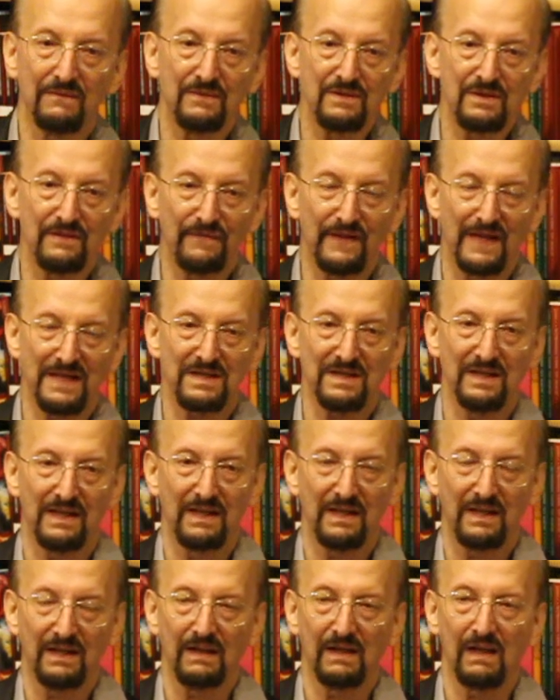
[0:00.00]
was a
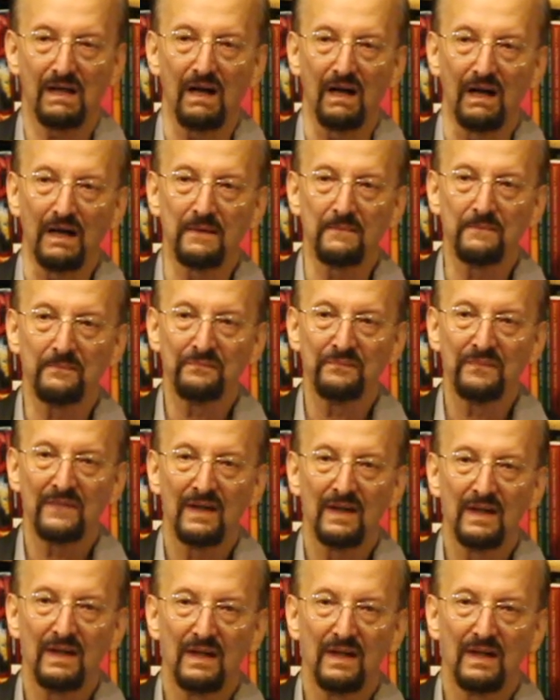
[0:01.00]
fascinating guy.
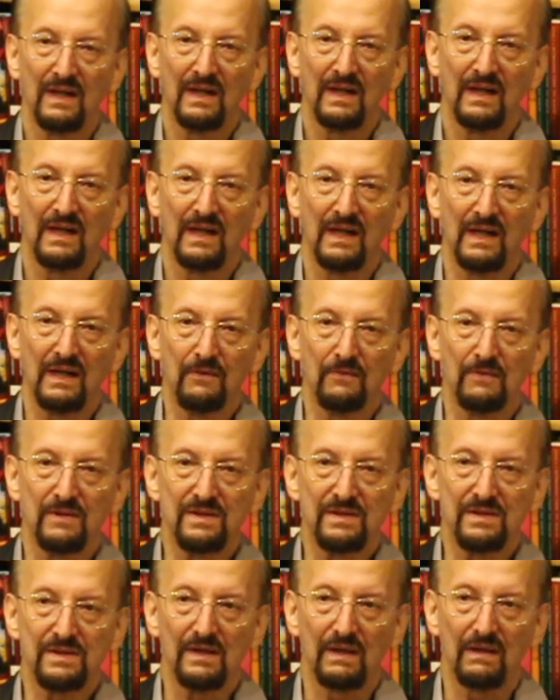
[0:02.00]
He
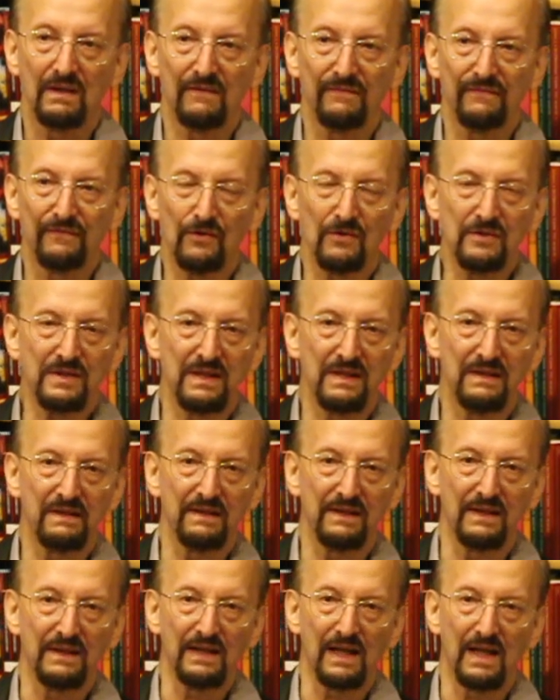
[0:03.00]
was 14th
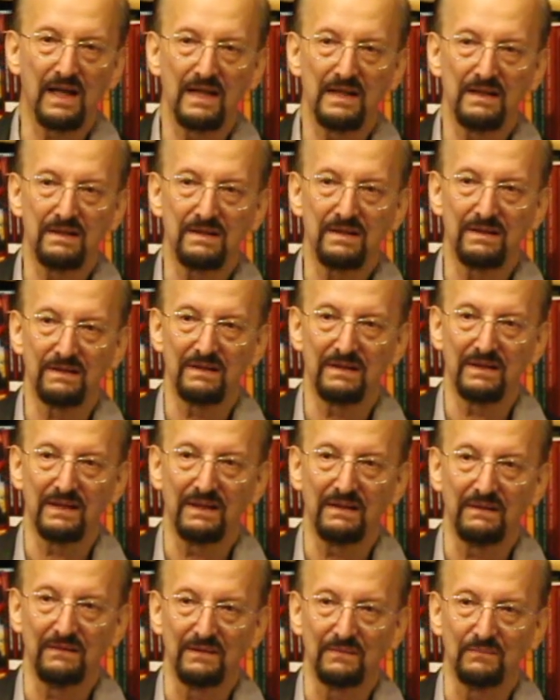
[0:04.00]
in line to
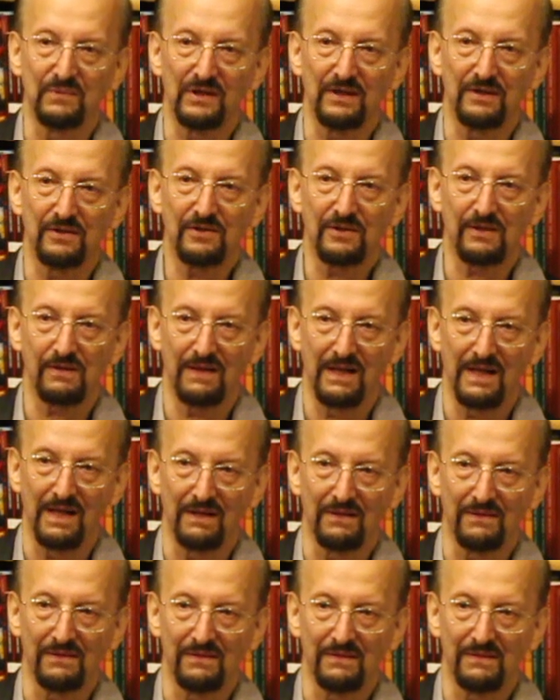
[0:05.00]
the British
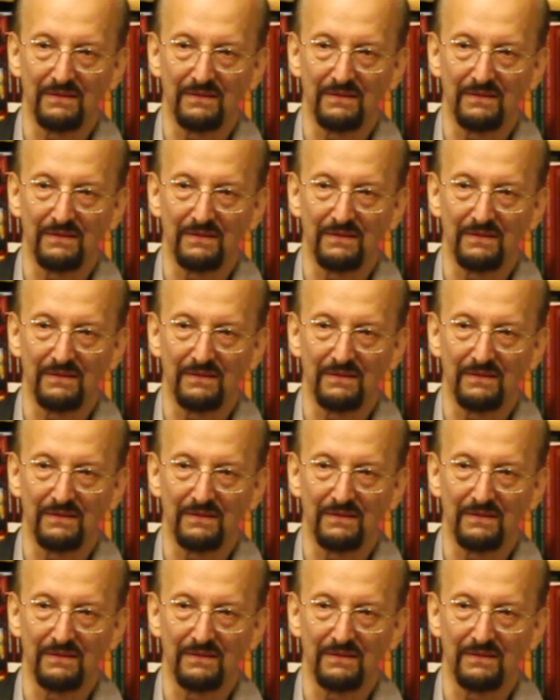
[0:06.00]
Crown